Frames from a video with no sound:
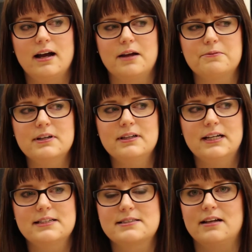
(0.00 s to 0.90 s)
I
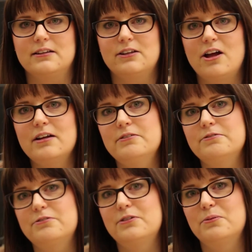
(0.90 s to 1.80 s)
realized a lot
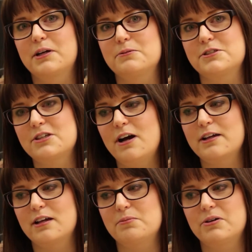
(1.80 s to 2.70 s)
of what it was
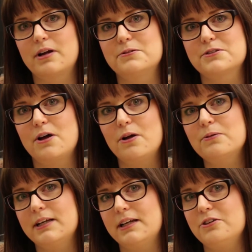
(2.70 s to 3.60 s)
talking about I was
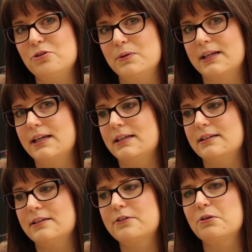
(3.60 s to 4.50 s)
already doing in
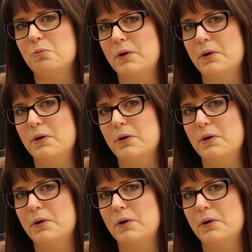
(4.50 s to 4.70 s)
different